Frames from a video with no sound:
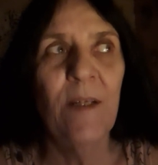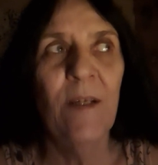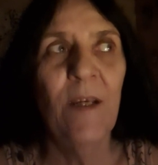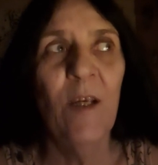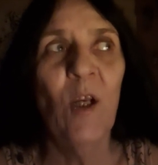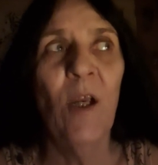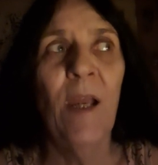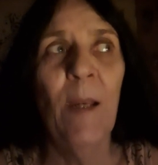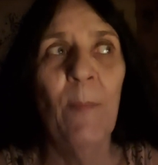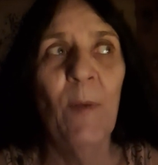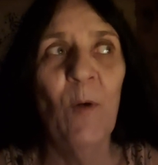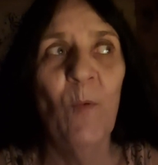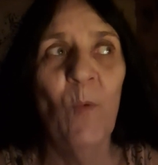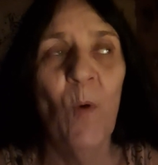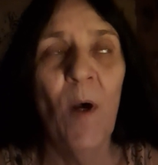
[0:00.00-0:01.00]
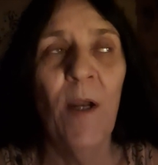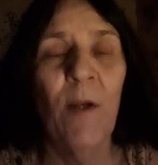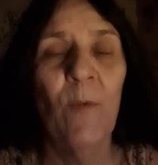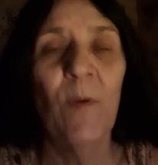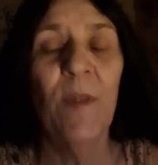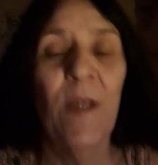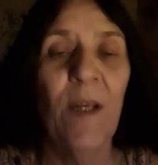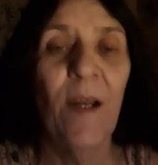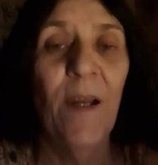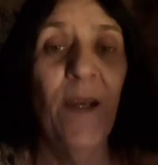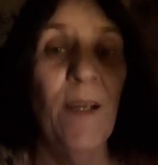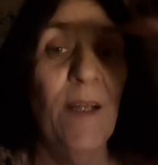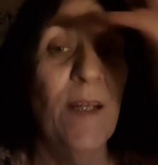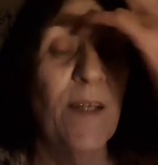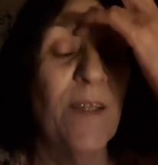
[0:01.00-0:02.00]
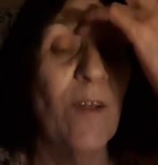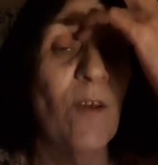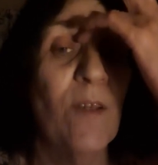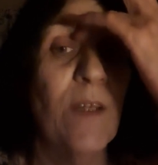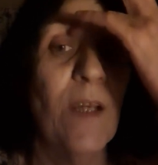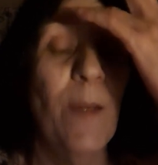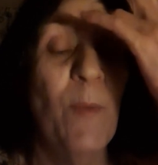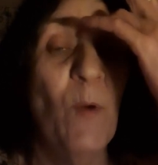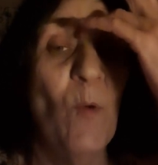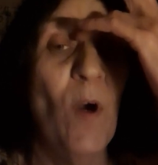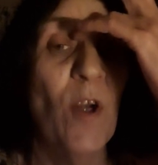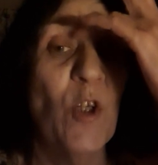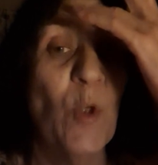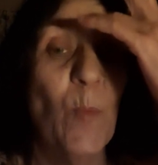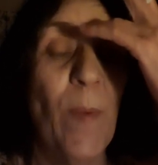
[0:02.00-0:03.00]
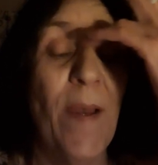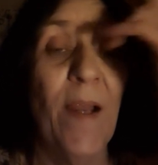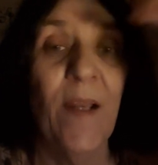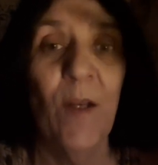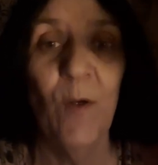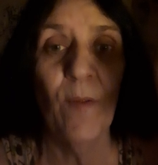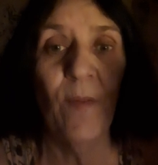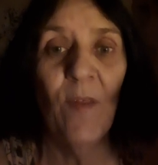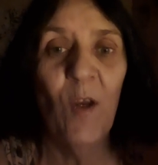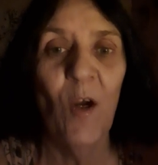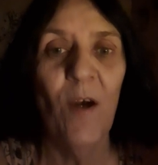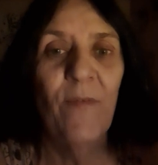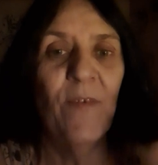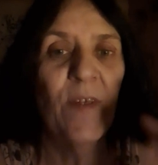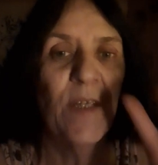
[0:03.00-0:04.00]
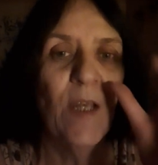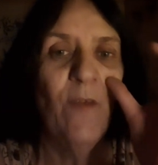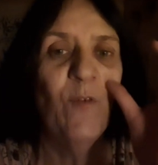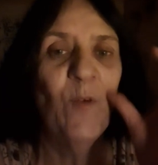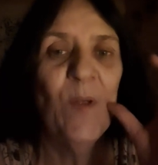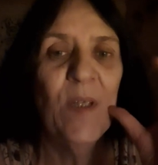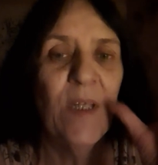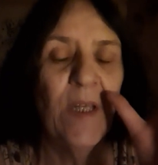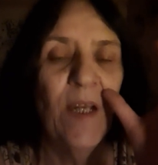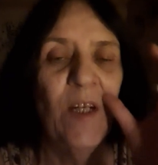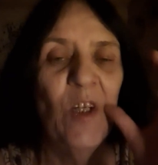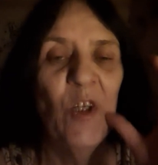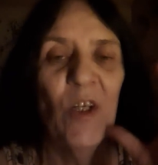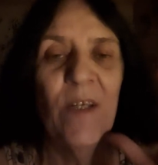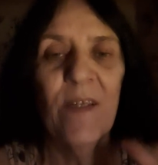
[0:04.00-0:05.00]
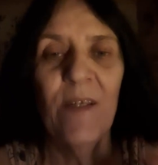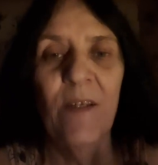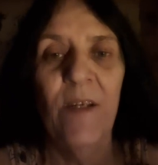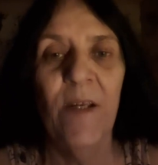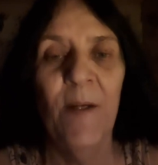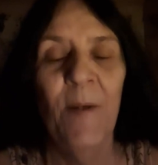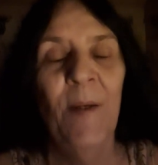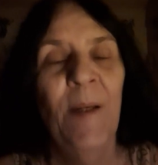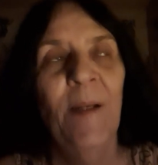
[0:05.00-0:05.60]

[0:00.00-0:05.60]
He came out walking with the guy he does all the time. He walks you back of the office after he's done adjusting you,